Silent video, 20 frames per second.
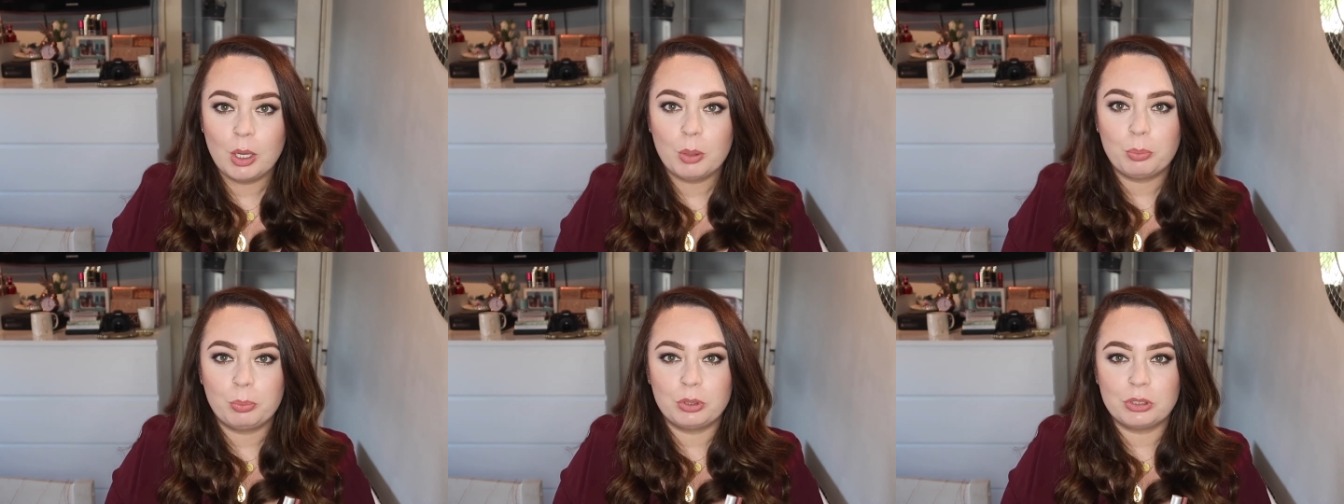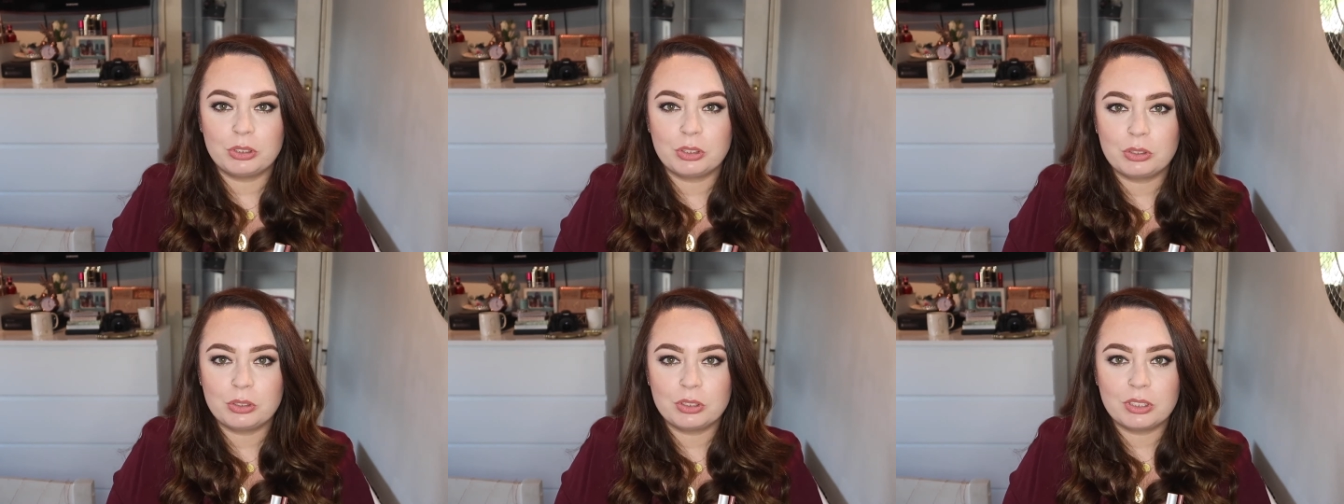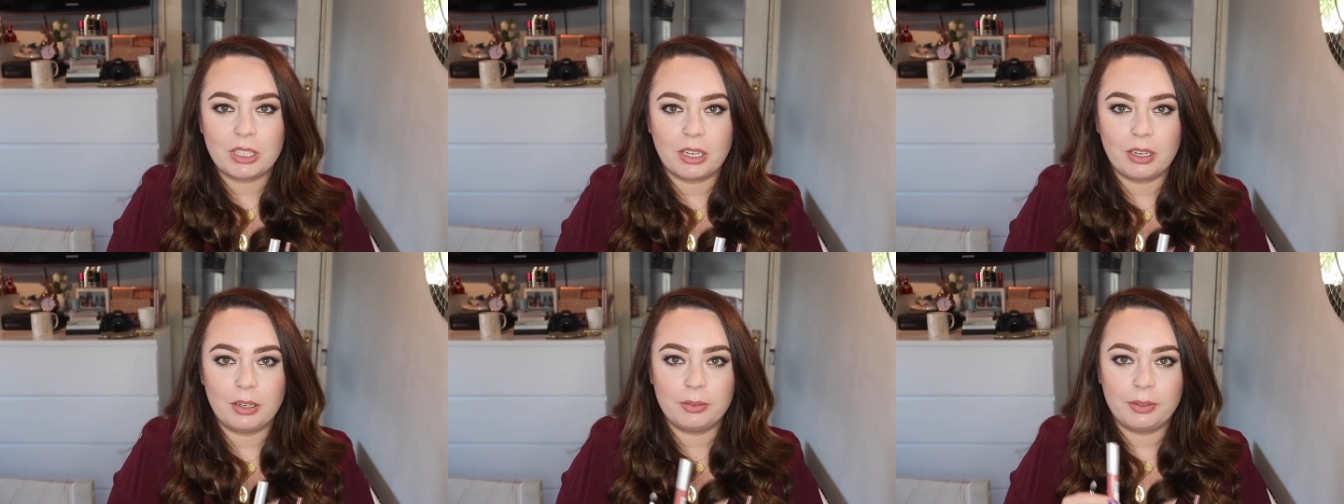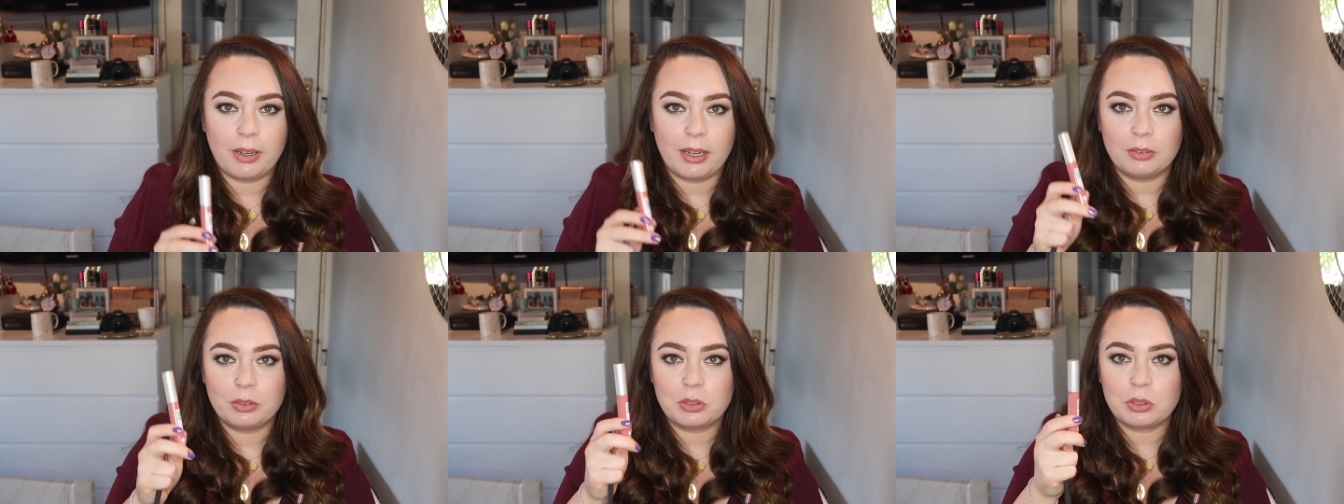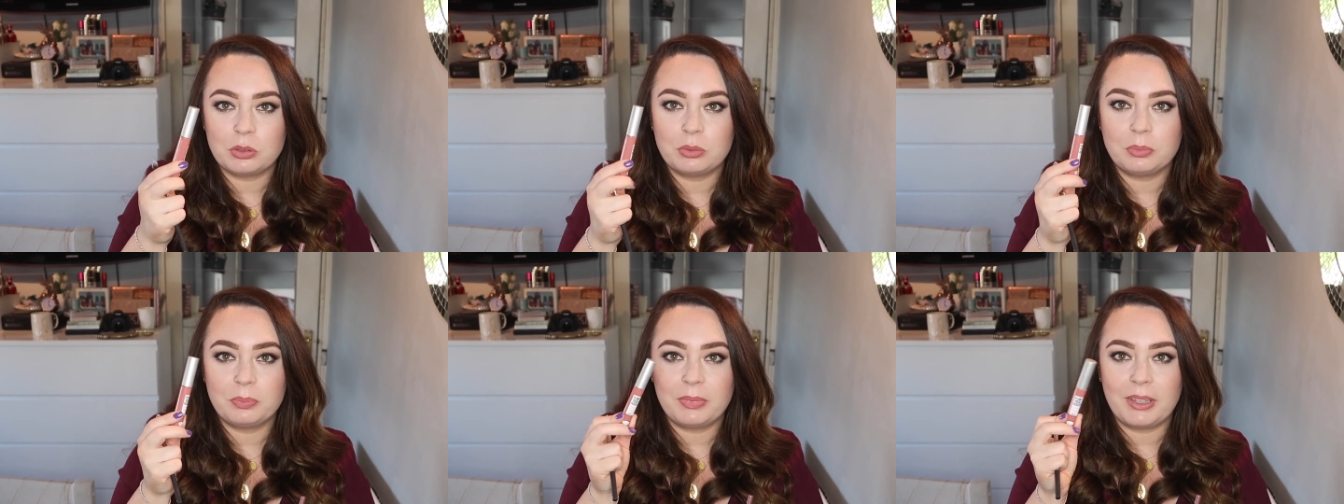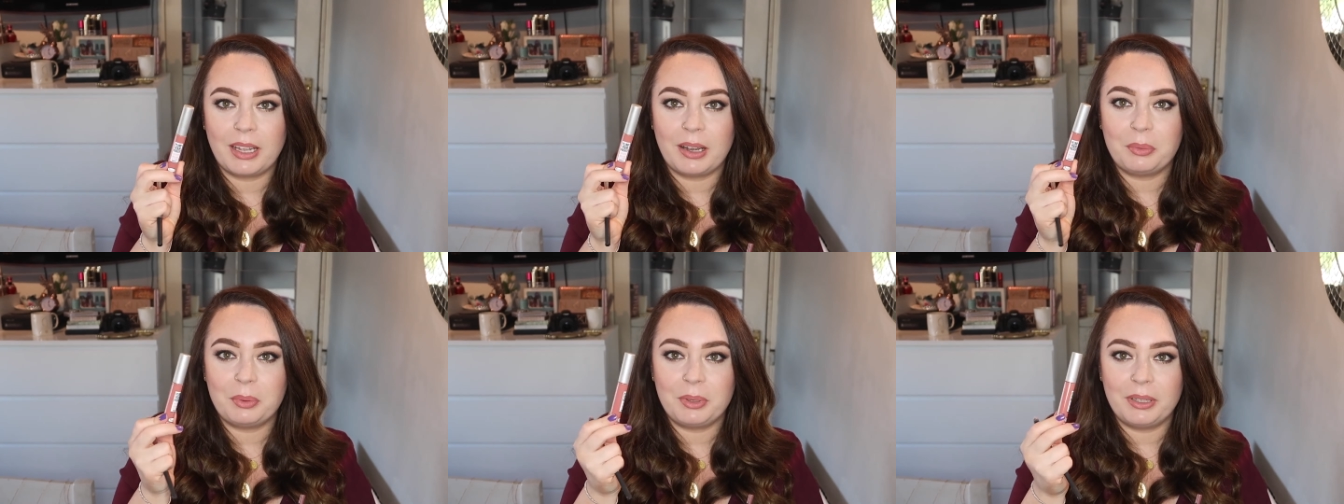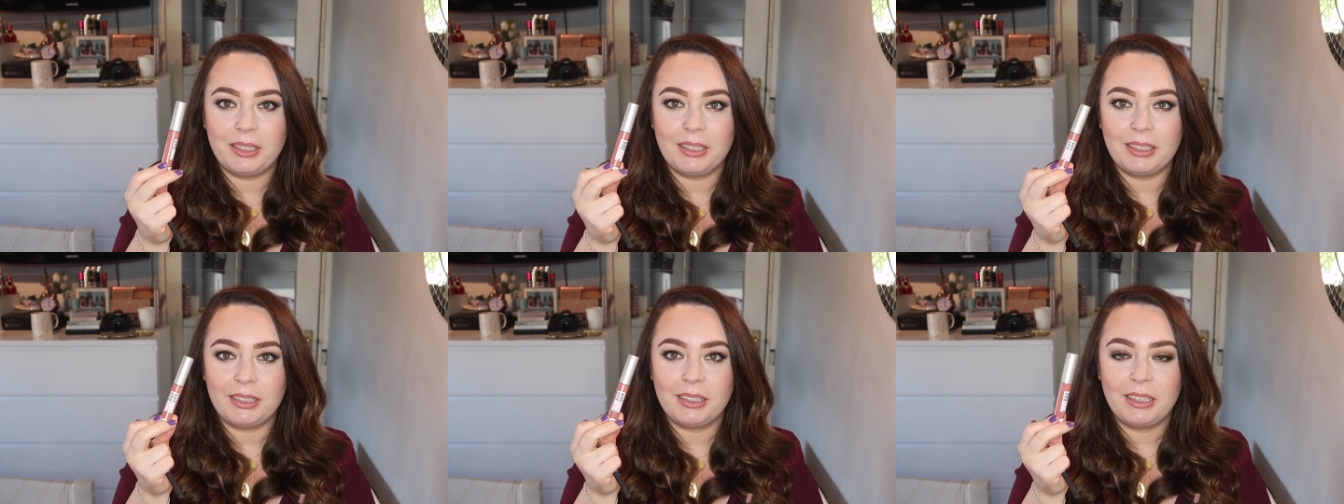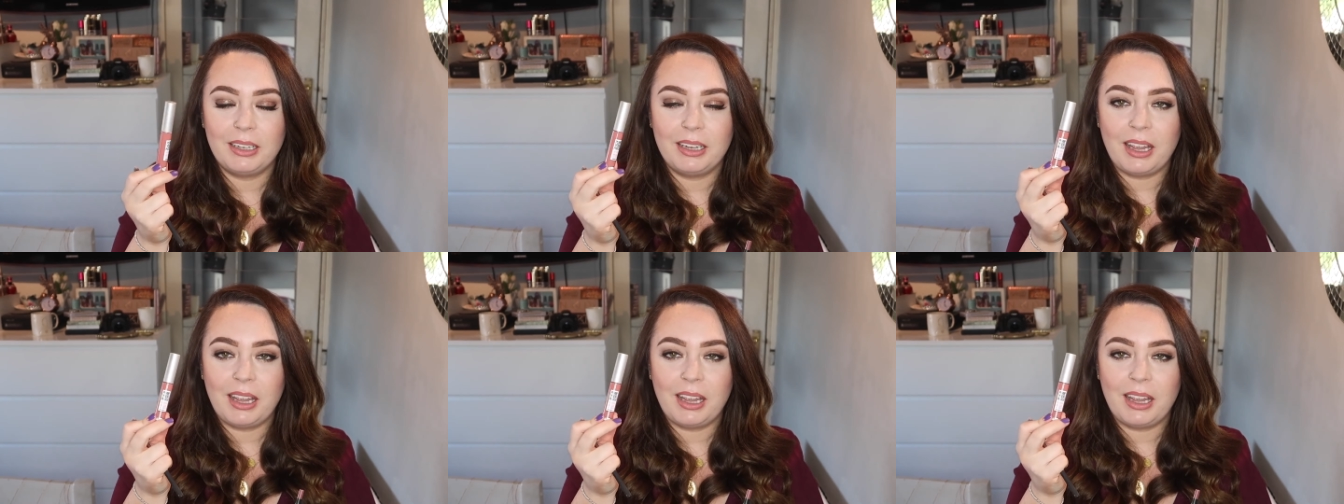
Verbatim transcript: but it's good to kind of have something that will